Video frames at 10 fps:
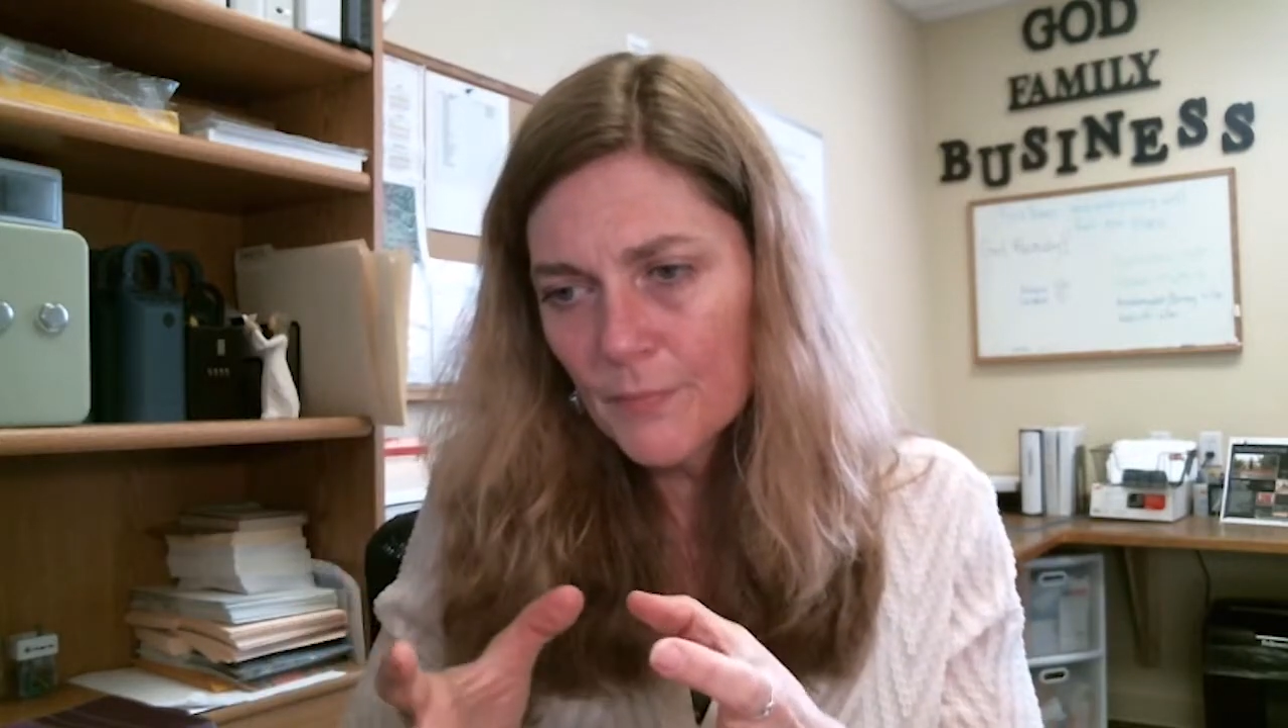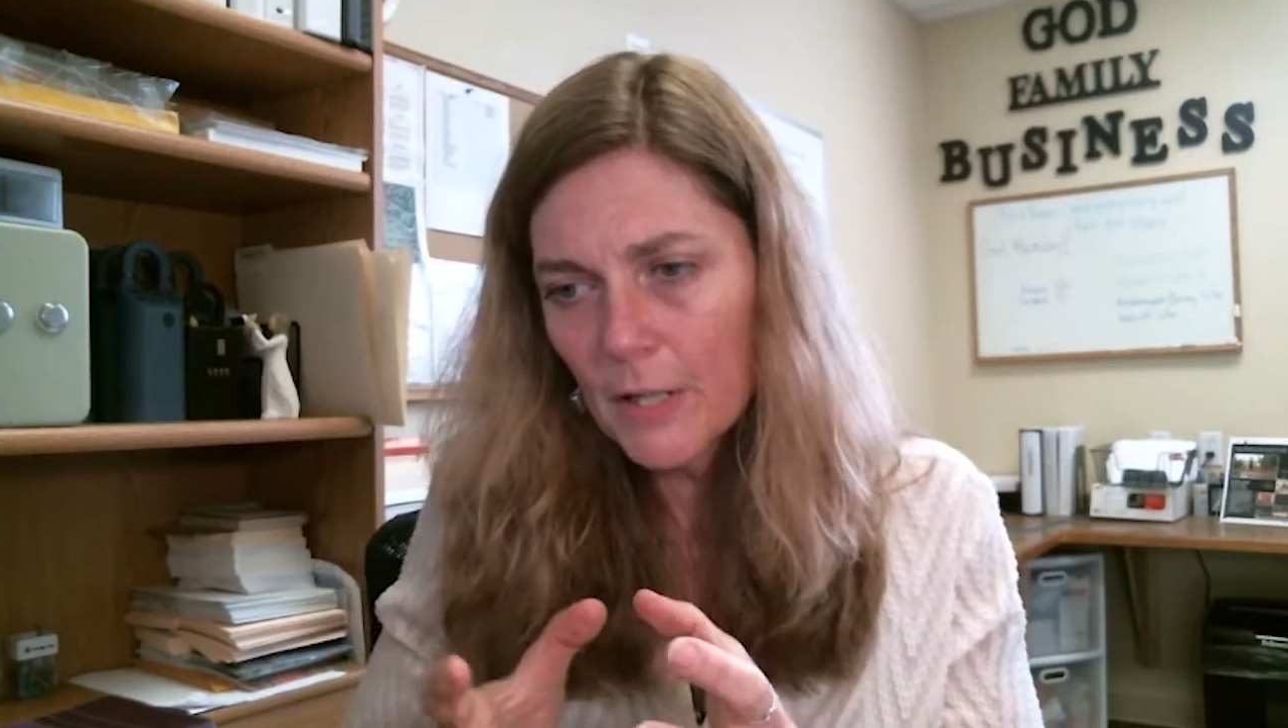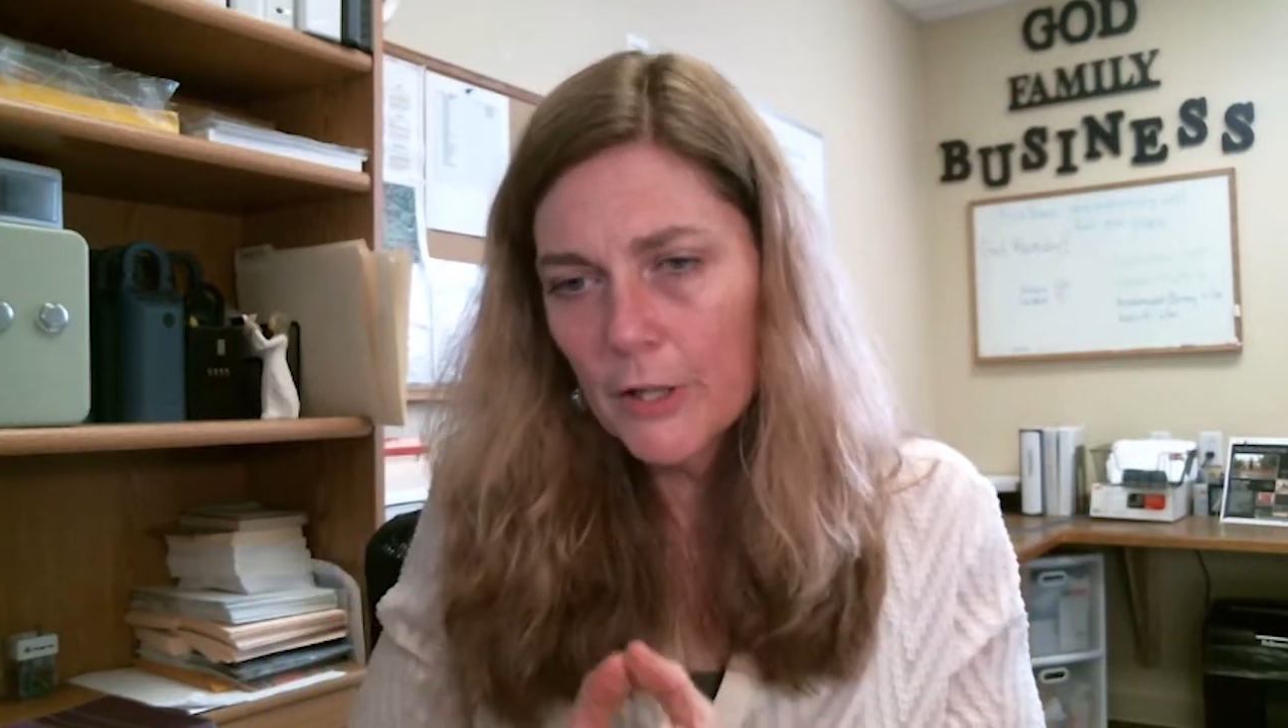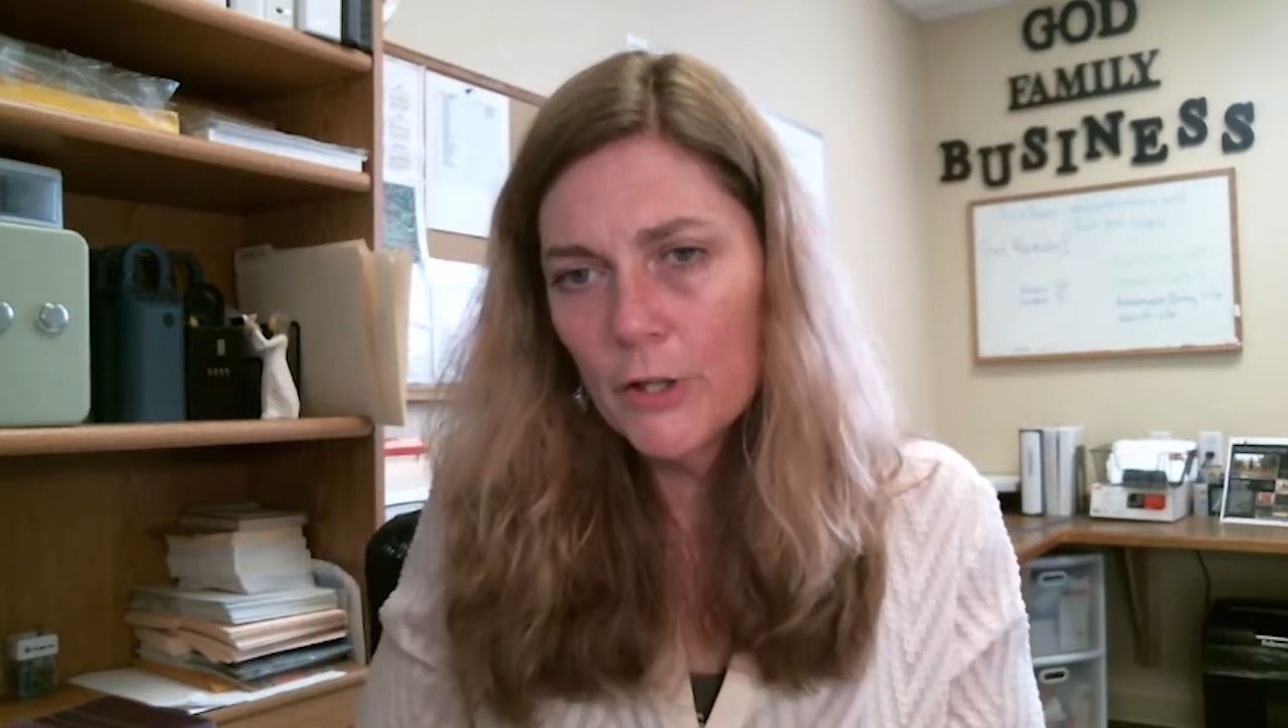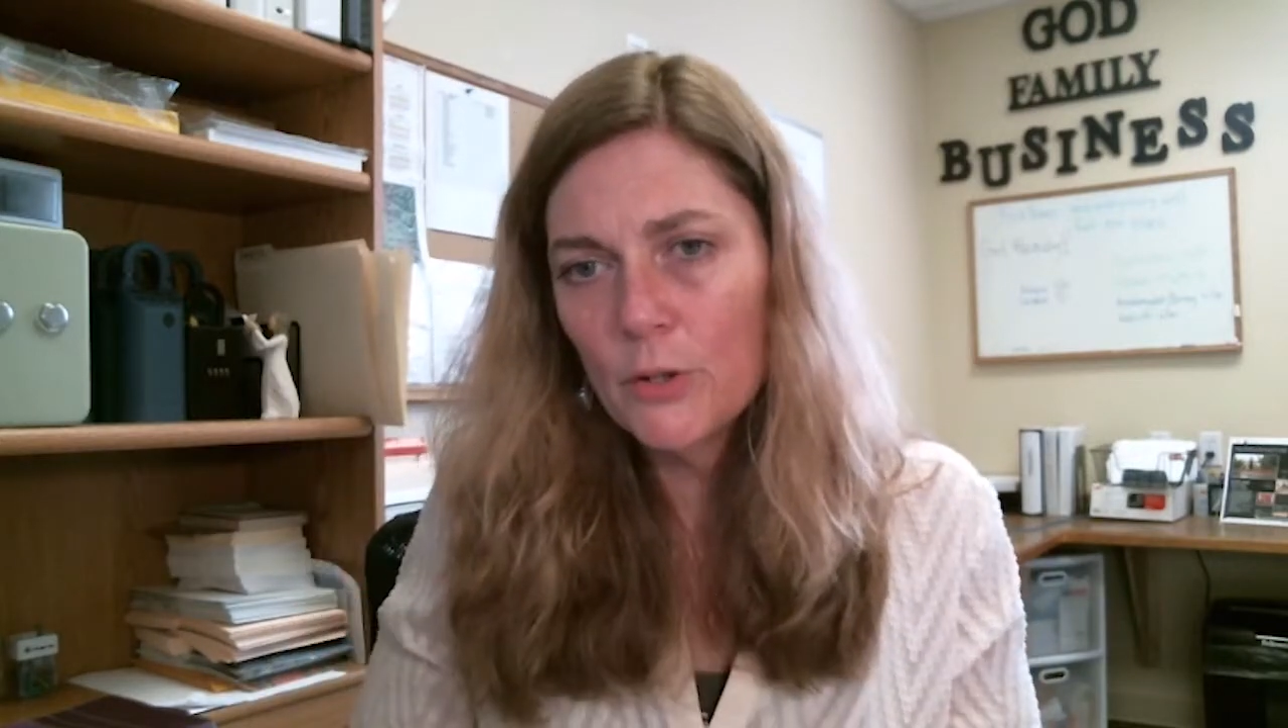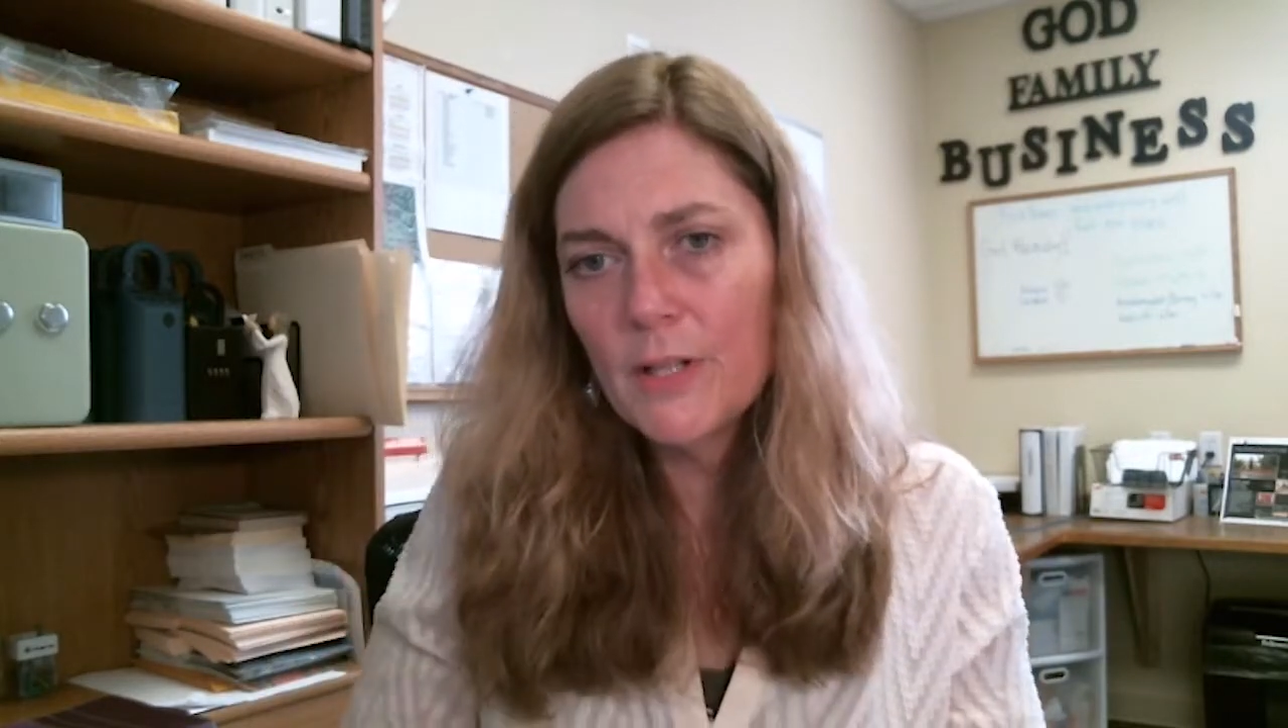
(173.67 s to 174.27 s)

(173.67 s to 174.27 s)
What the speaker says: you